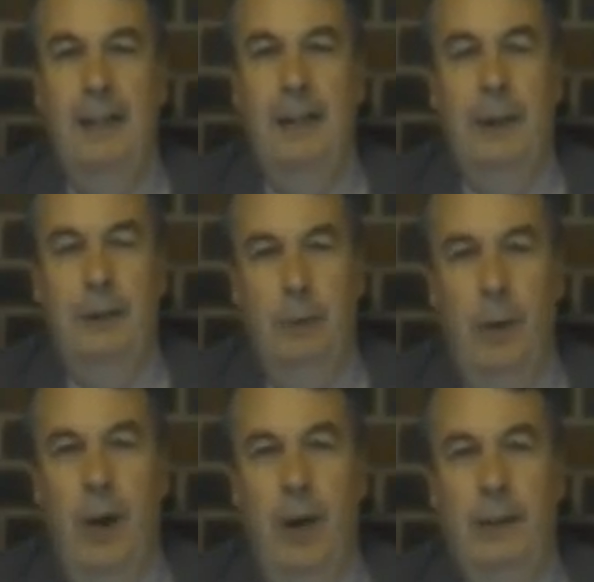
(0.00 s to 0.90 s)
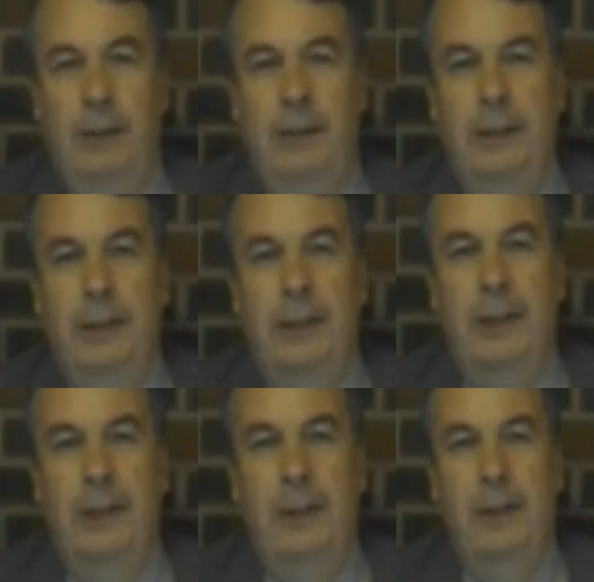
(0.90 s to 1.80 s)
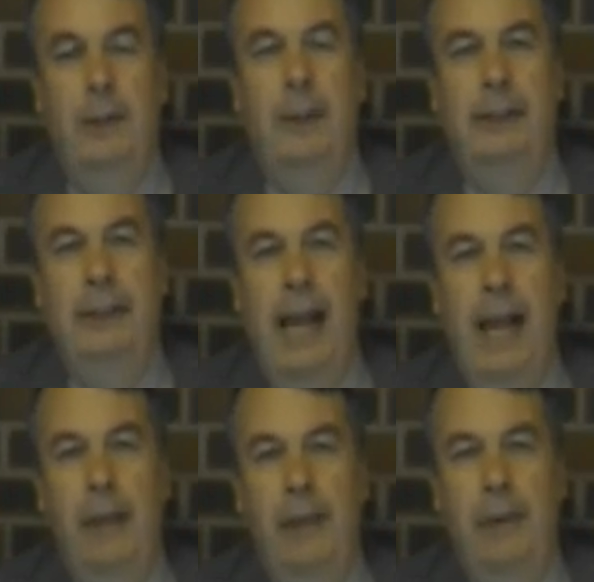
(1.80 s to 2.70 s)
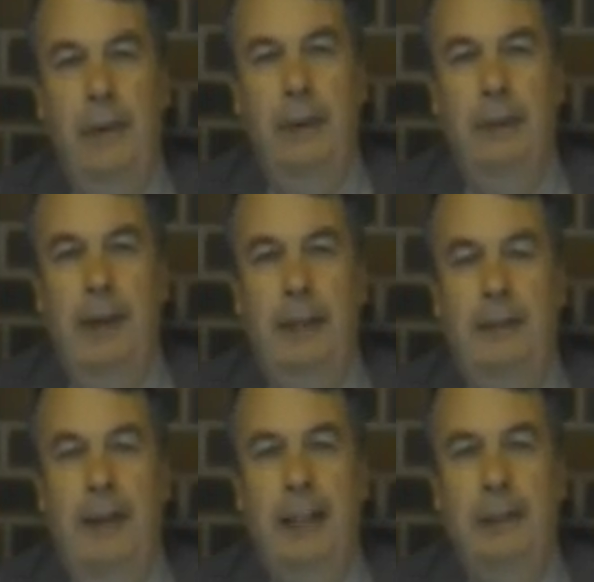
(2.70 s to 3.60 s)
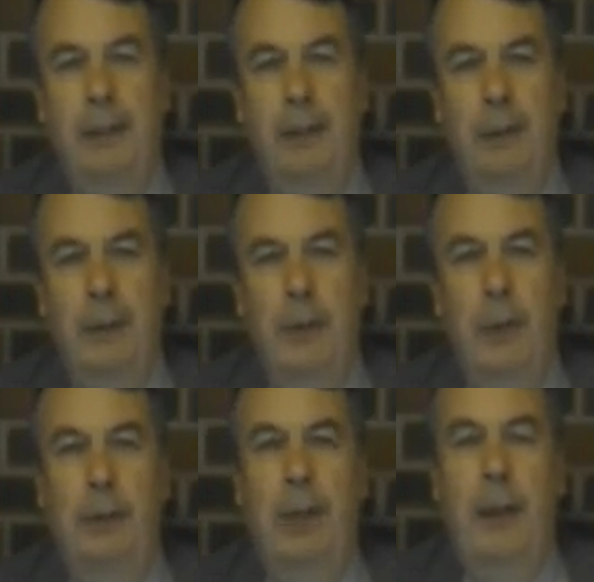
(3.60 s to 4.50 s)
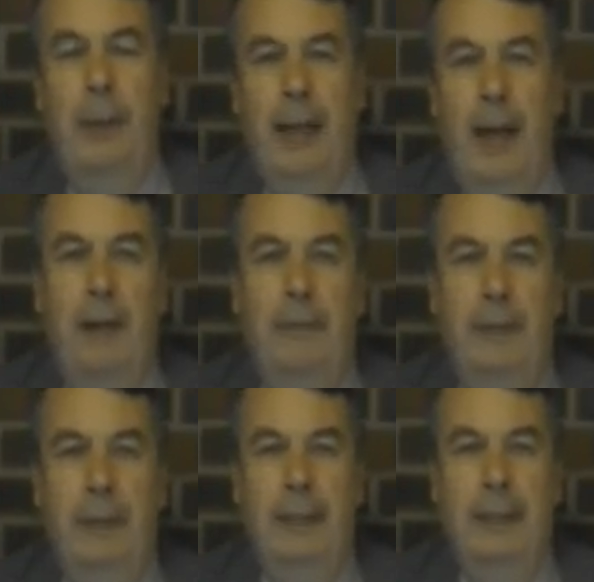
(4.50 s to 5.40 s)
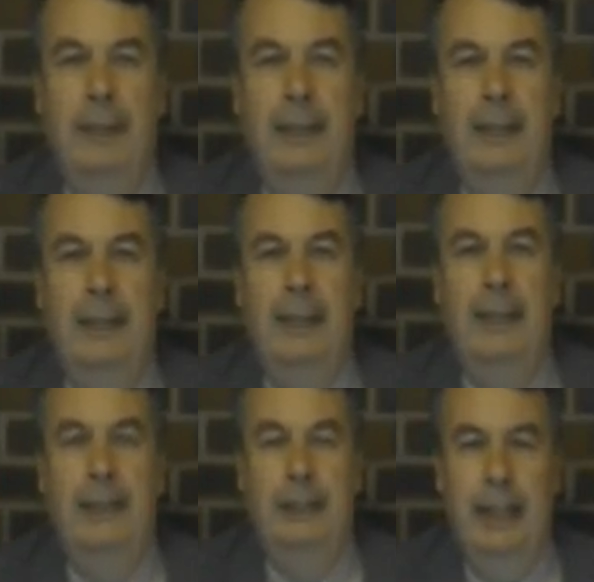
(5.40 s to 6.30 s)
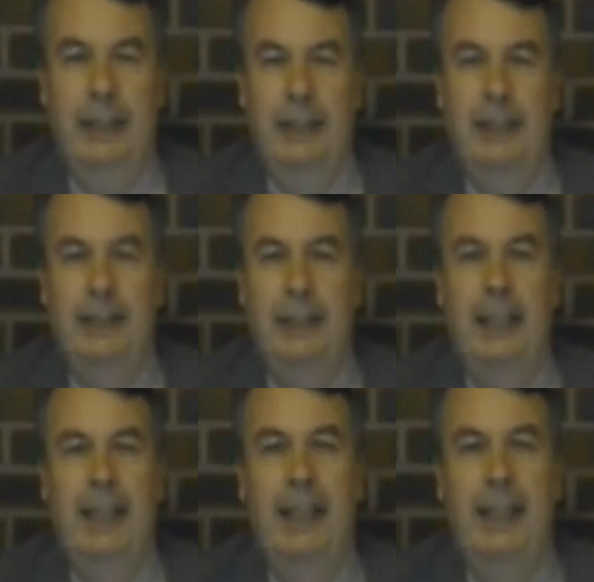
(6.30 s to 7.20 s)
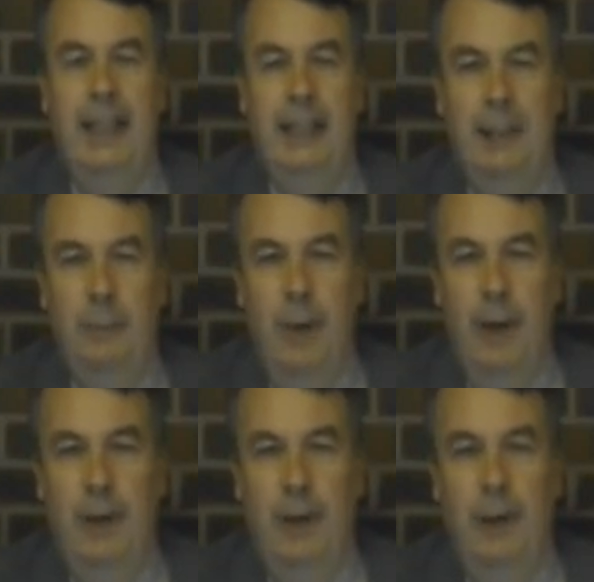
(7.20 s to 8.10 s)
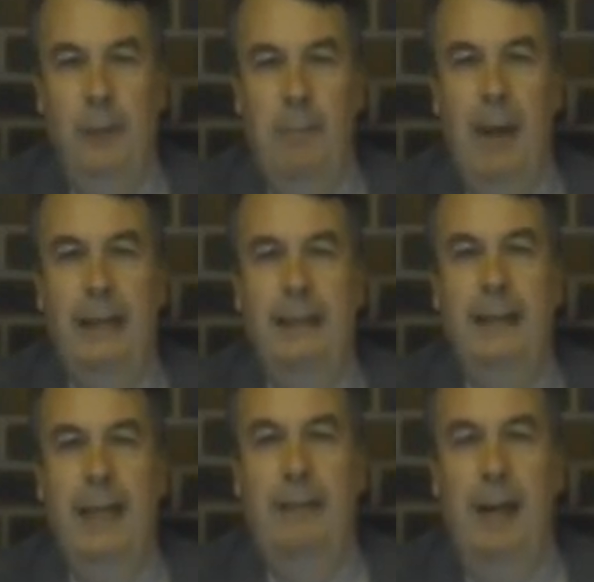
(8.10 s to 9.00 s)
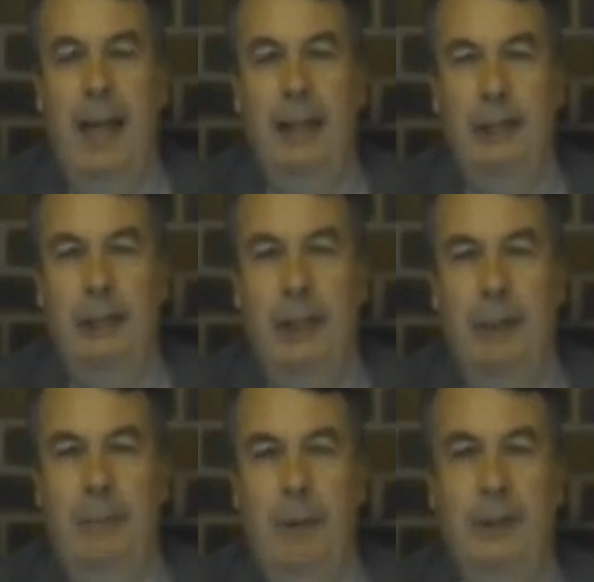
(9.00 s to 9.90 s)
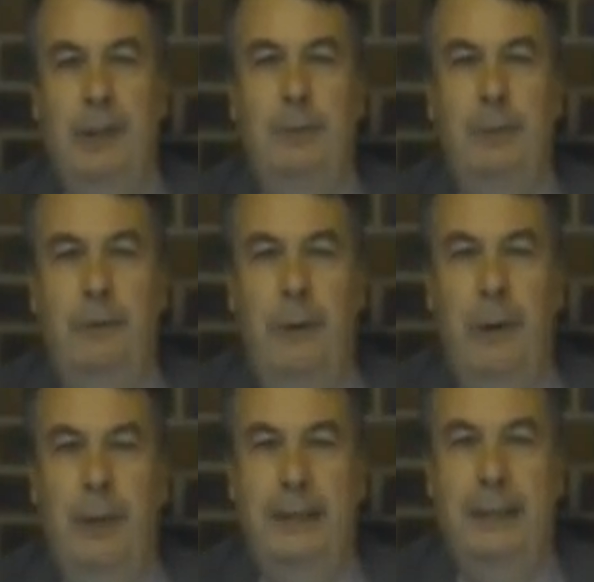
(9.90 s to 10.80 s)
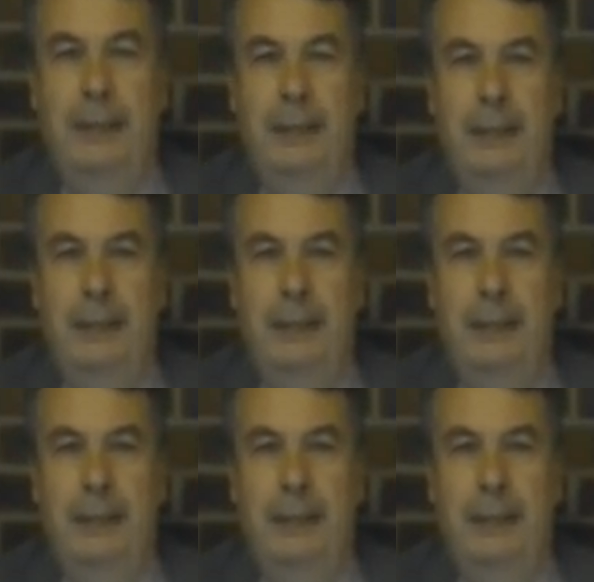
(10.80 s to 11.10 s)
Through his words, through his death, through his resurrection, through his ongoing love, Jesus is the one who makes that relationship possible for us.